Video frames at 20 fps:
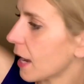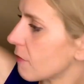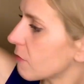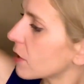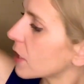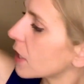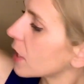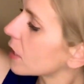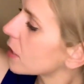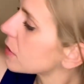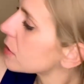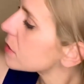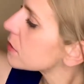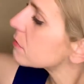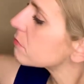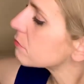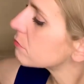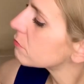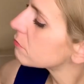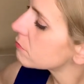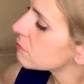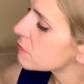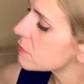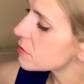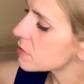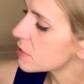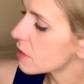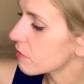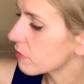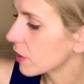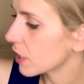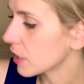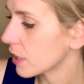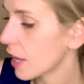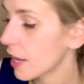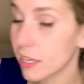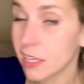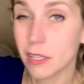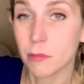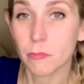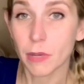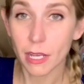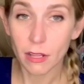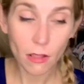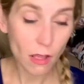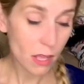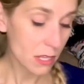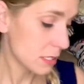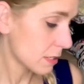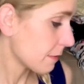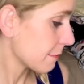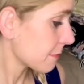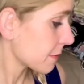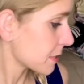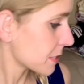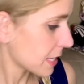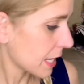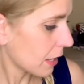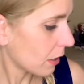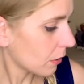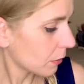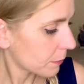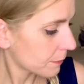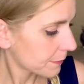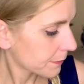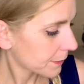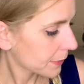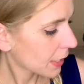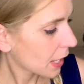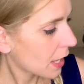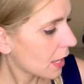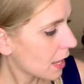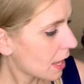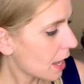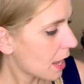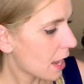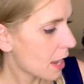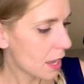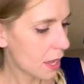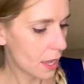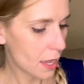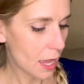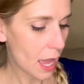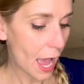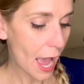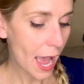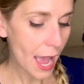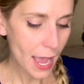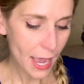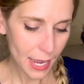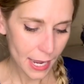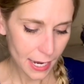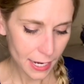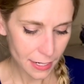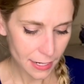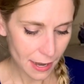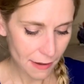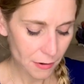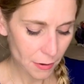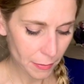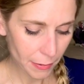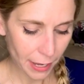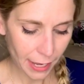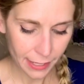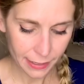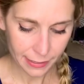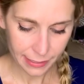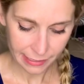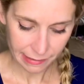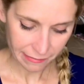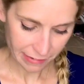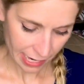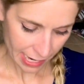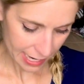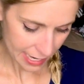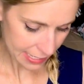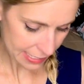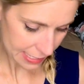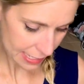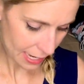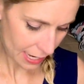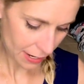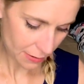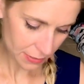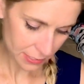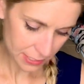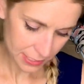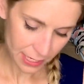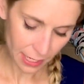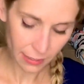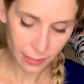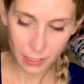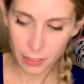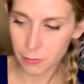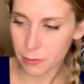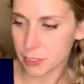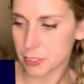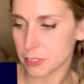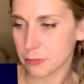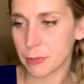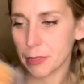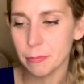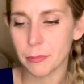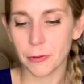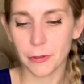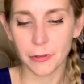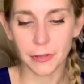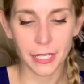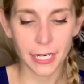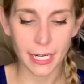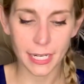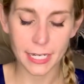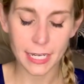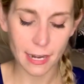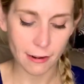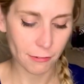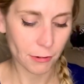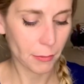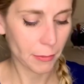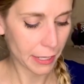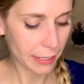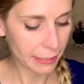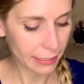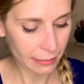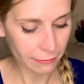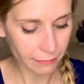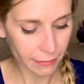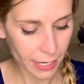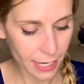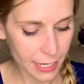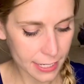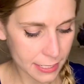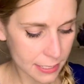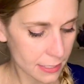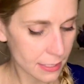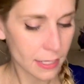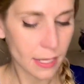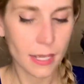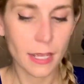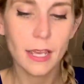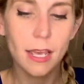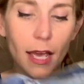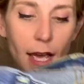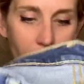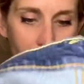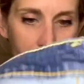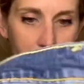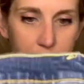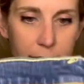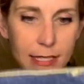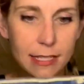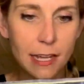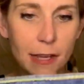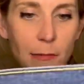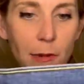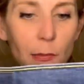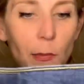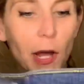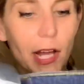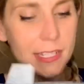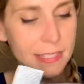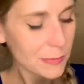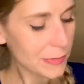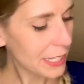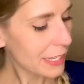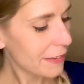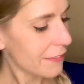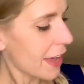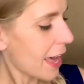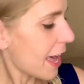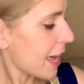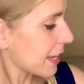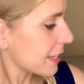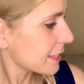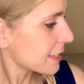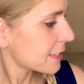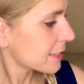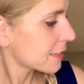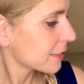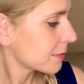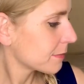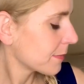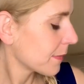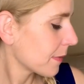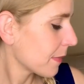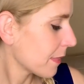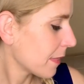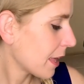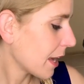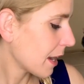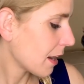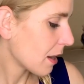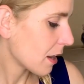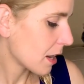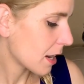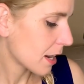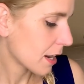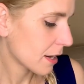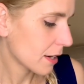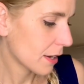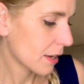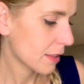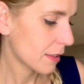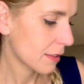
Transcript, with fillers: having stuff like that in my closet for sale. Uh, I never buy Levi's, and I was telling a bunch of people that I never buy Levi's, and this time I bought some Levi's. They are,